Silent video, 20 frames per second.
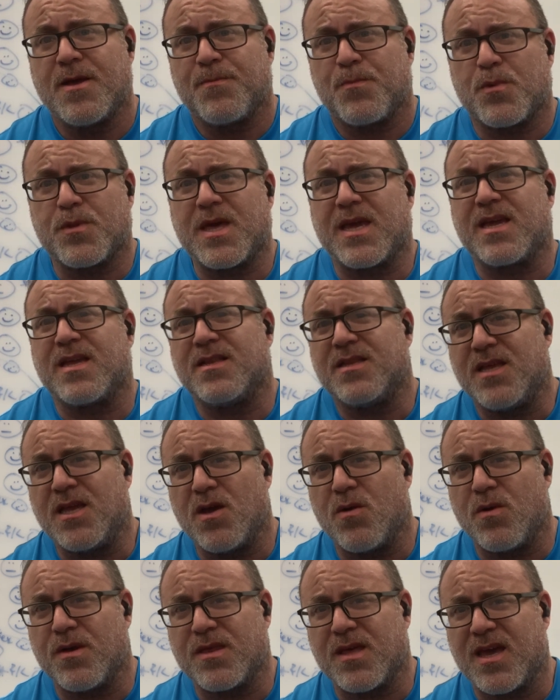Well, they can
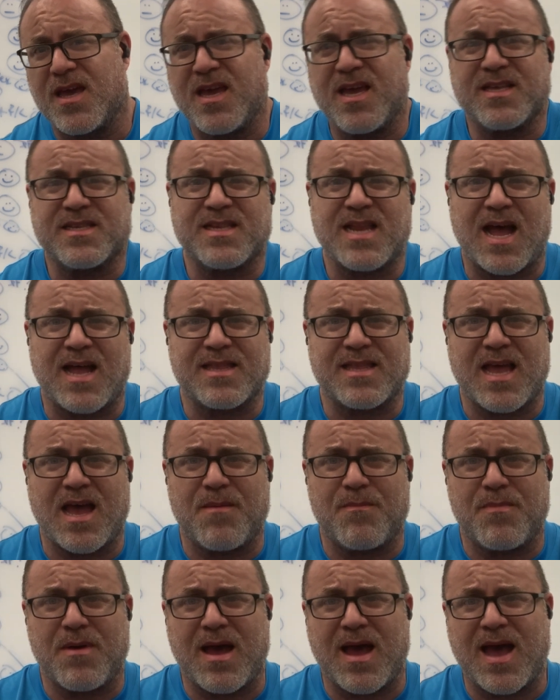deal with it. It's not
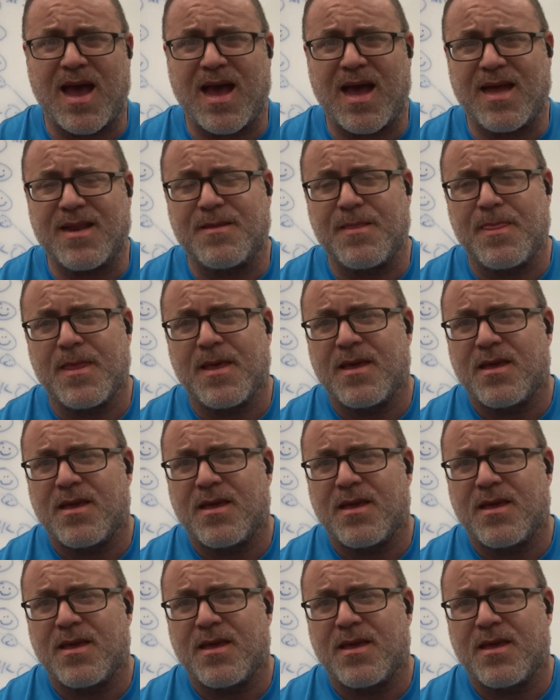that bad.